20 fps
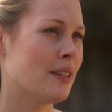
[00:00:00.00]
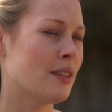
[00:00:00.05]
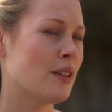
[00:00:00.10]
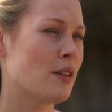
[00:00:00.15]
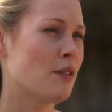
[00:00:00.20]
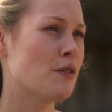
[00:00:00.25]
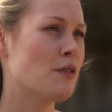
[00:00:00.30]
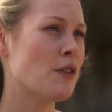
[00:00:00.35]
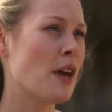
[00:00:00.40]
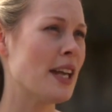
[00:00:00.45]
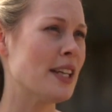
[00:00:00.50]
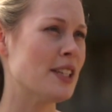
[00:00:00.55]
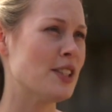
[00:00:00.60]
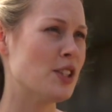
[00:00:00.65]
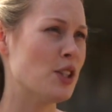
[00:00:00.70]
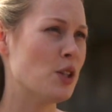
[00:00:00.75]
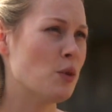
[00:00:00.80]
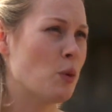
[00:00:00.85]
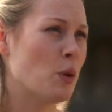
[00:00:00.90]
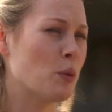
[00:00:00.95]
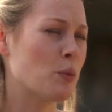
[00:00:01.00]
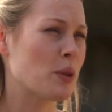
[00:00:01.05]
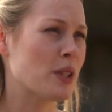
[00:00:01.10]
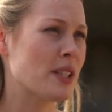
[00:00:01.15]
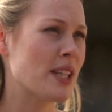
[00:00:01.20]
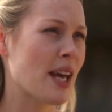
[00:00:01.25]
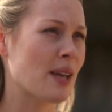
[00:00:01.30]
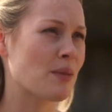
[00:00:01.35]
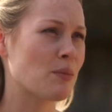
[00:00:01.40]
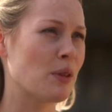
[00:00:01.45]
The fate you would
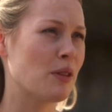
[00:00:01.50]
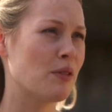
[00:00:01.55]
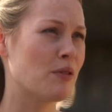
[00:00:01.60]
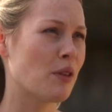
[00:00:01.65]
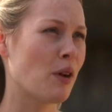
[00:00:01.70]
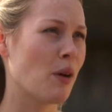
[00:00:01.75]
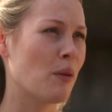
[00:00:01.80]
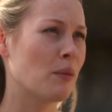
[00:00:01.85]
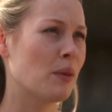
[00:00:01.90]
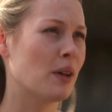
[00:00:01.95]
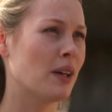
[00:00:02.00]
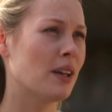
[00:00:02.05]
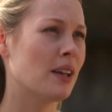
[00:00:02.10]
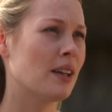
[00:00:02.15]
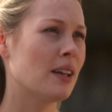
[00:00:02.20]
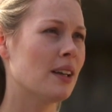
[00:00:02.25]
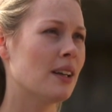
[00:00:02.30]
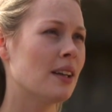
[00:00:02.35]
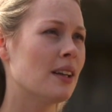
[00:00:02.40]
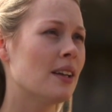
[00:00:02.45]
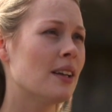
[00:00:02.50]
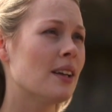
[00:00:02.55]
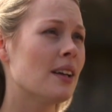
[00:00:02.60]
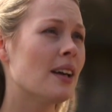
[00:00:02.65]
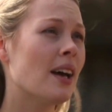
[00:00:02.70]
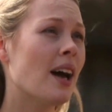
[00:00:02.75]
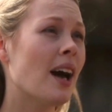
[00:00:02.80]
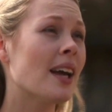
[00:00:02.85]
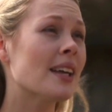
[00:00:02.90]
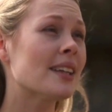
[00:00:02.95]
protect me from,
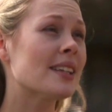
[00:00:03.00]
I